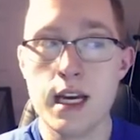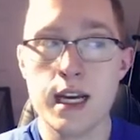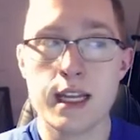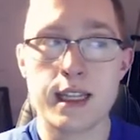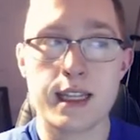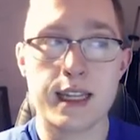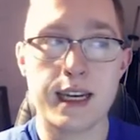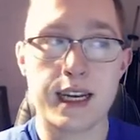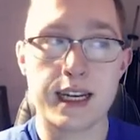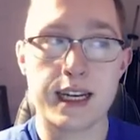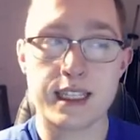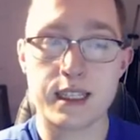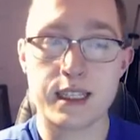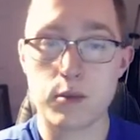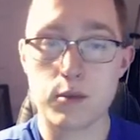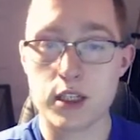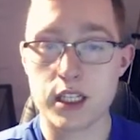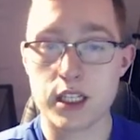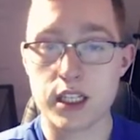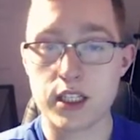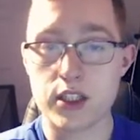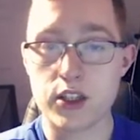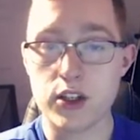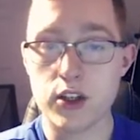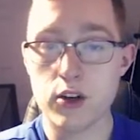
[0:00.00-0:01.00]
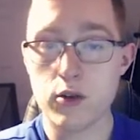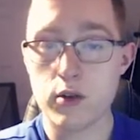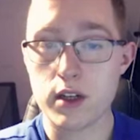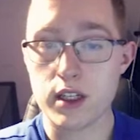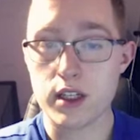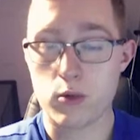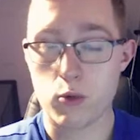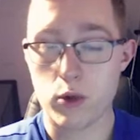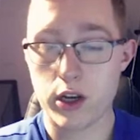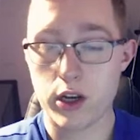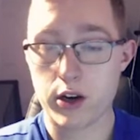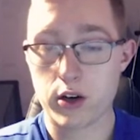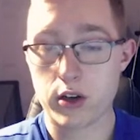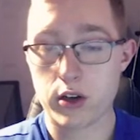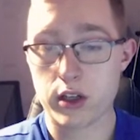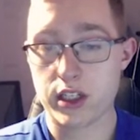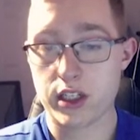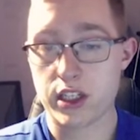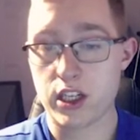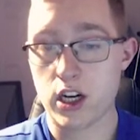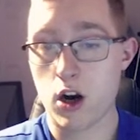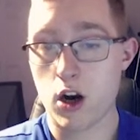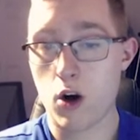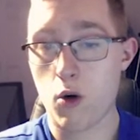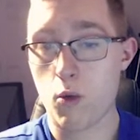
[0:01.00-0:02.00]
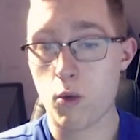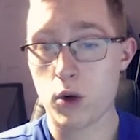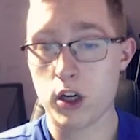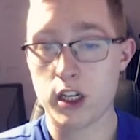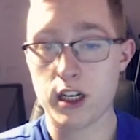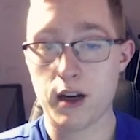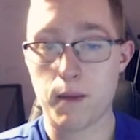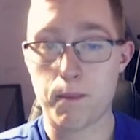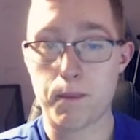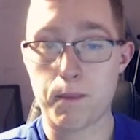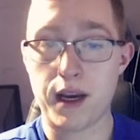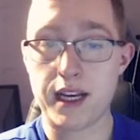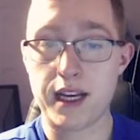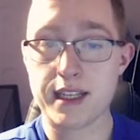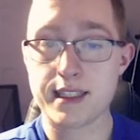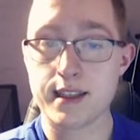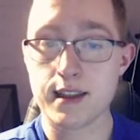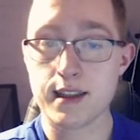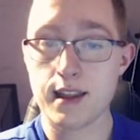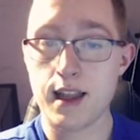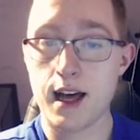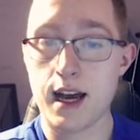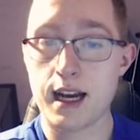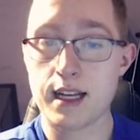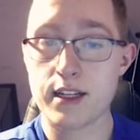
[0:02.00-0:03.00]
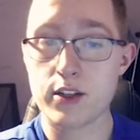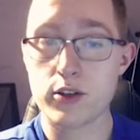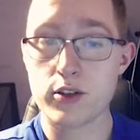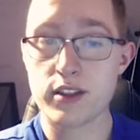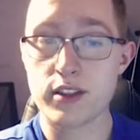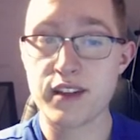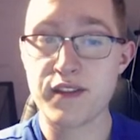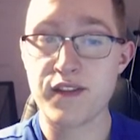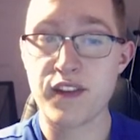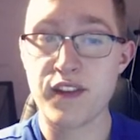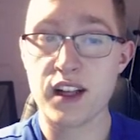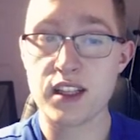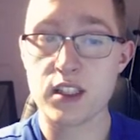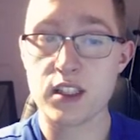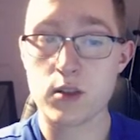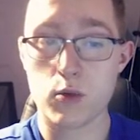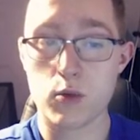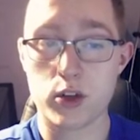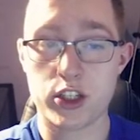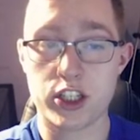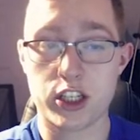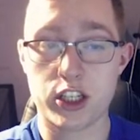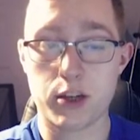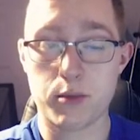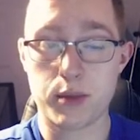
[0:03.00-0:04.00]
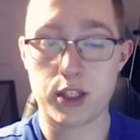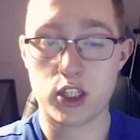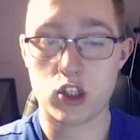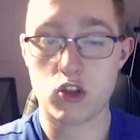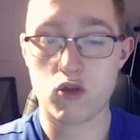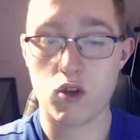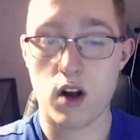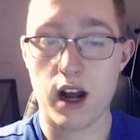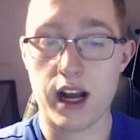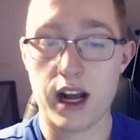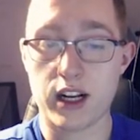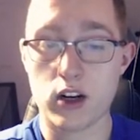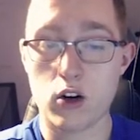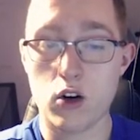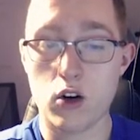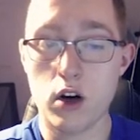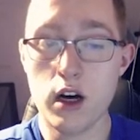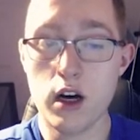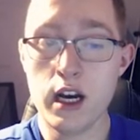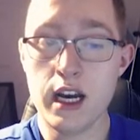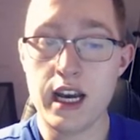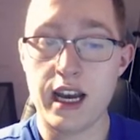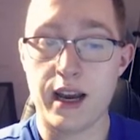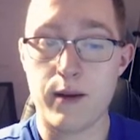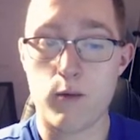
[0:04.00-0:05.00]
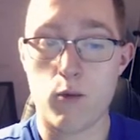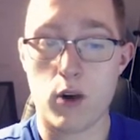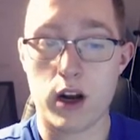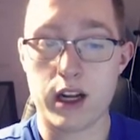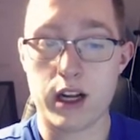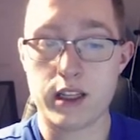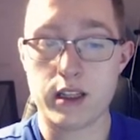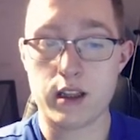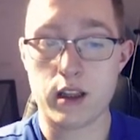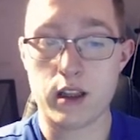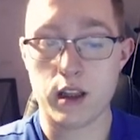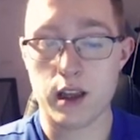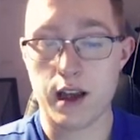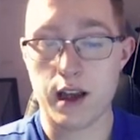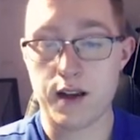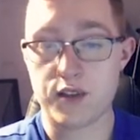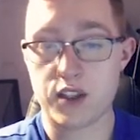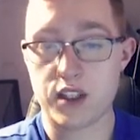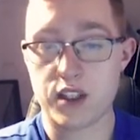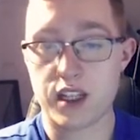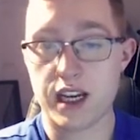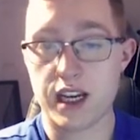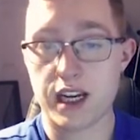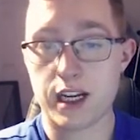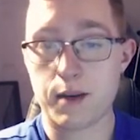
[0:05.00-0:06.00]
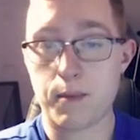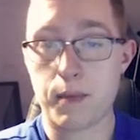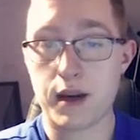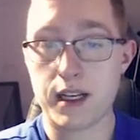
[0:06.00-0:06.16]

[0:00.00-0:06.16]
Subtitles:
The next thing we're going to do is we are going to go and we're going to base align your defense, which could be triangle and right in the left stick.